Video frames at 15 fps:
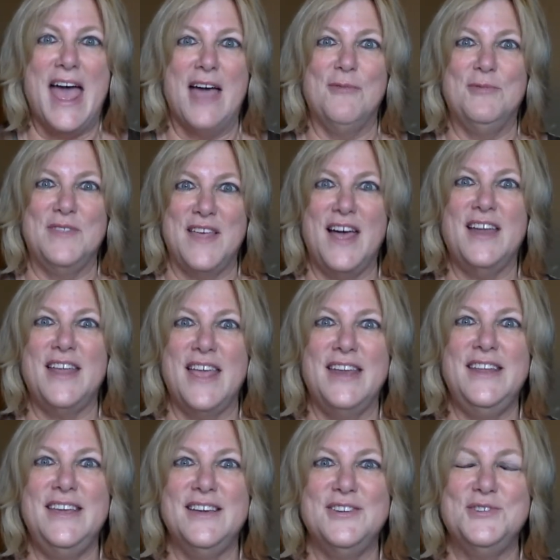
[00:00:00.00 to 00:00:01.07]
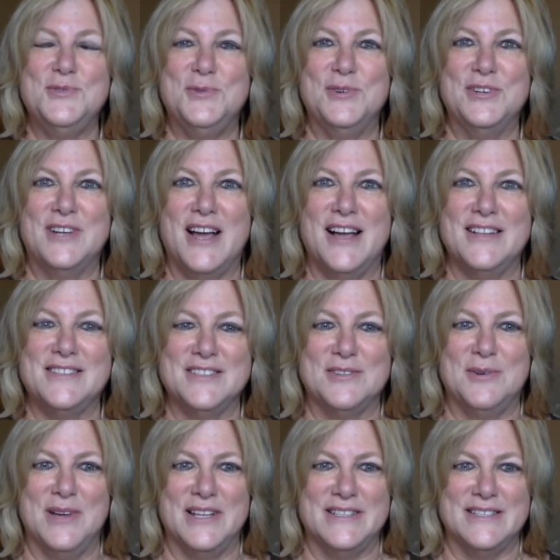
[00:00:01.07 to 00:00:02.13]
and without any untoward
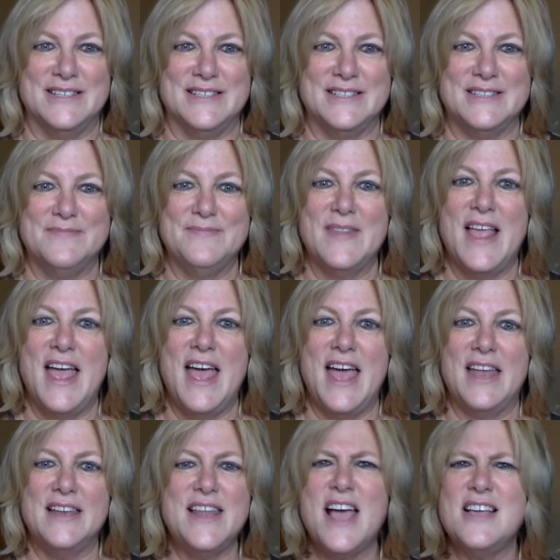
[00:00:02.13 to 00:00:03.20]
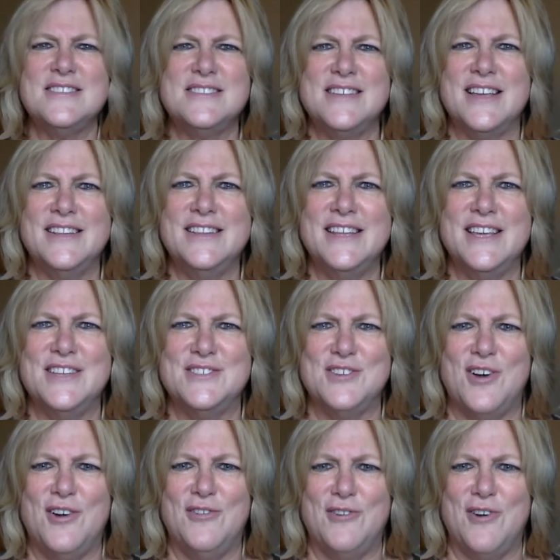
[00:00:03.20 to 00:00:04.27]
consequences. And now suddenly it's
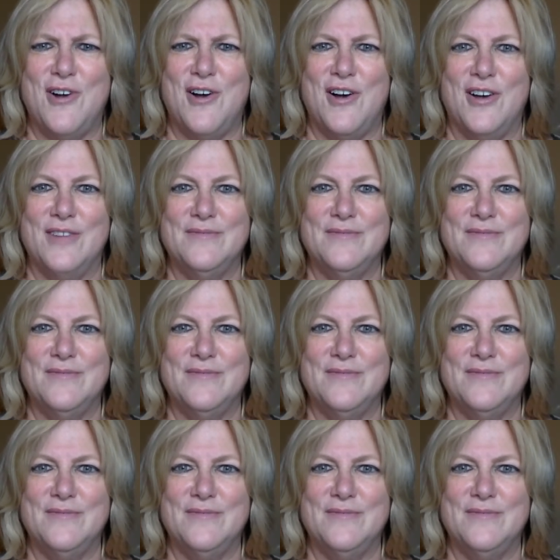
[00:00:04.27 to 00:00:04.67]
all wrong.